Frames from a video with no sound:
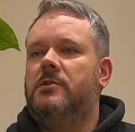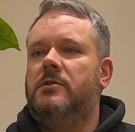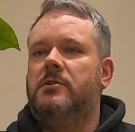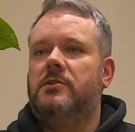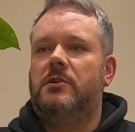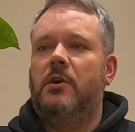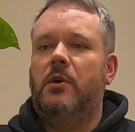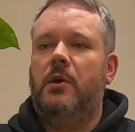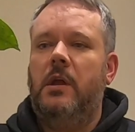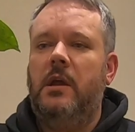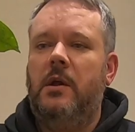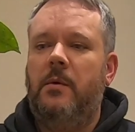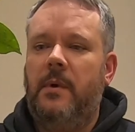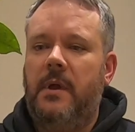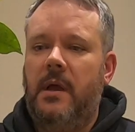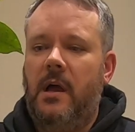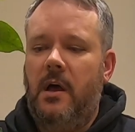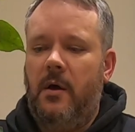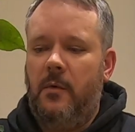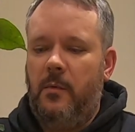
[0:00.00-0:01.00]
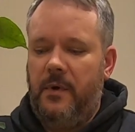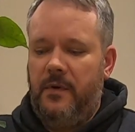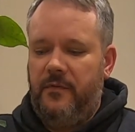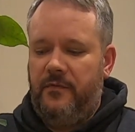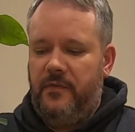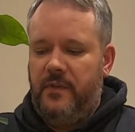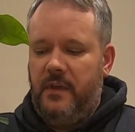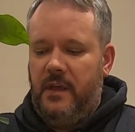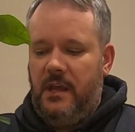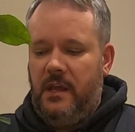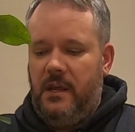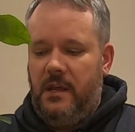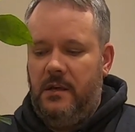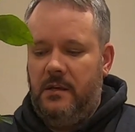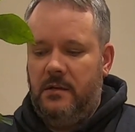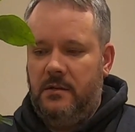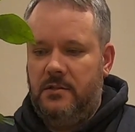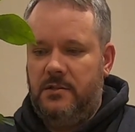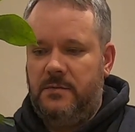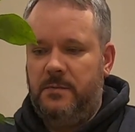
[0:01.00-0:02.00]
So here we are with the
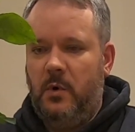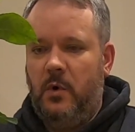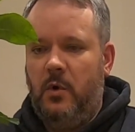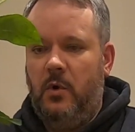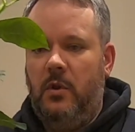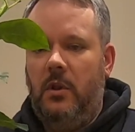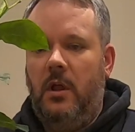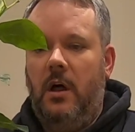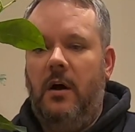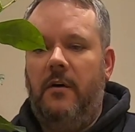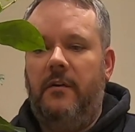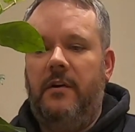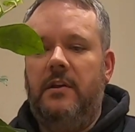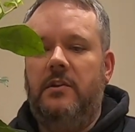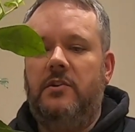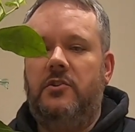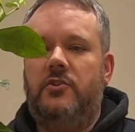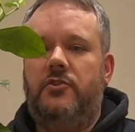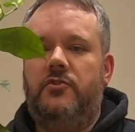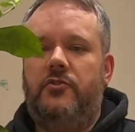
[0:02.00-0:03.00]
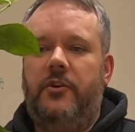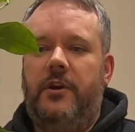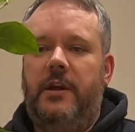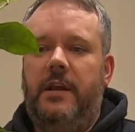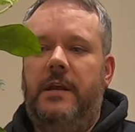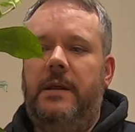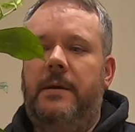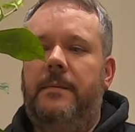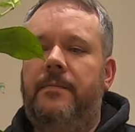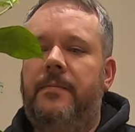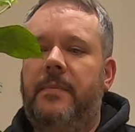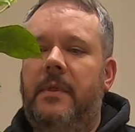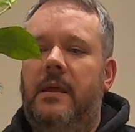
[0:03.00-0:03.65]
small orange tree,